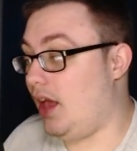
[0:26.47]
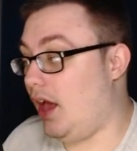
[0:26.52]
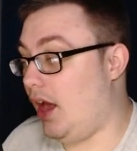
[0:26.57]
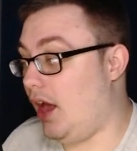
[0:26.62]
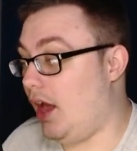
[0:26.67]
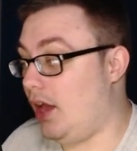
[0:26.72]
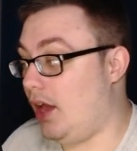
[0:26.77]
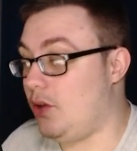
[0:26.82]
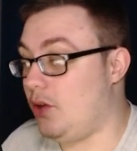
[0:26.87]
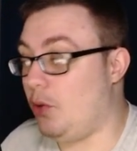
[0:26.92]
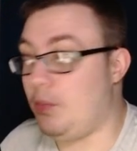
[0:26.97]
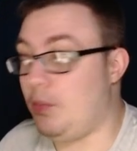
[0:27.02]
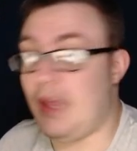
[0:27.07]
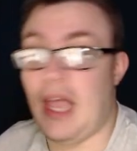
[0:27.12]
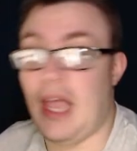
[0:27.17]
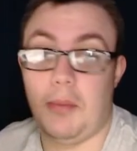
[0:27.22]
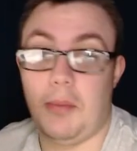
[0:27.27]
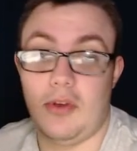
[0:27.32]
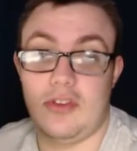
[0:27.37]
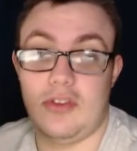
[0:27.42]
you'll be
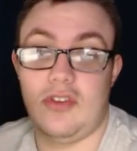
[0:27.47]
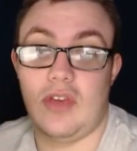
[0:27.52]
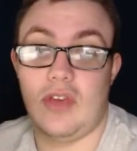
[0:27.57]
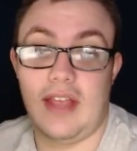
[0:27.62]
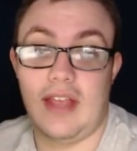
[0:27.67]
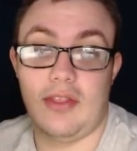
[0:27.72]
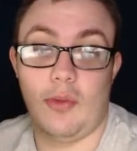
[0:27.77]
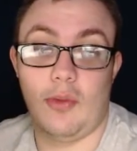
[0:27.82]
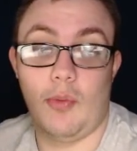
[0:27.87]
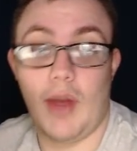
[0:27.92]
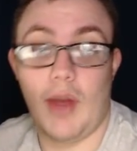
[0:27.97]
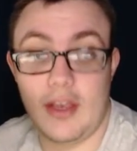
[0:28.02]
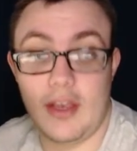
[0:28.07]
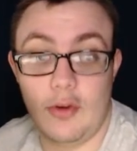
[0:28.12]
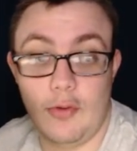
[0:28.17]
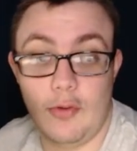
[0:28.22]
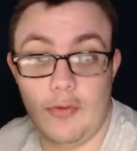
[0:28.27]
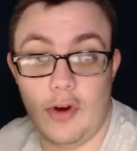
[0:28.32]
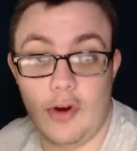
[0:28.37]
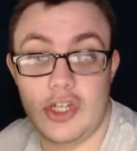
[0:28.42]
able to get the
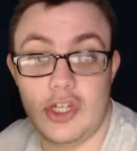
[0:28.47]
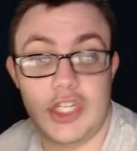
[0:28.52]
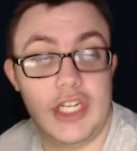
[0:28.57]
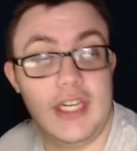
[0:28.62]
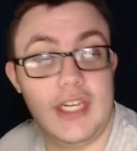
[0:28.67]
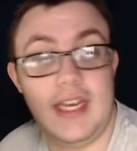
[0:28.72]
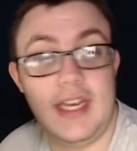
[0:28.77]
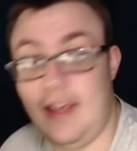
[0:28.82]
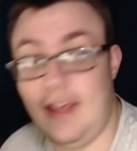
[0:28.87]
regular version.